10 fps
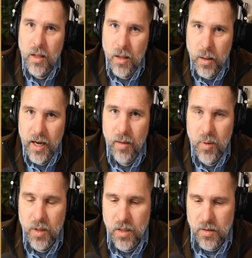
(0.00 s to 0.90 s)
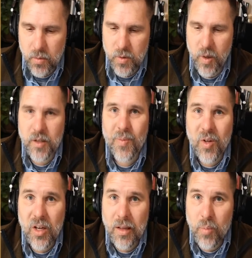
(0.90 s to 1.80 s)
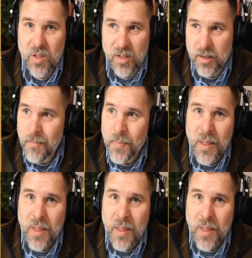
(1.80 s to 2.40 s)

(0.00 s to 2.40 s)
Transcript: The liability is the responsibility of the business.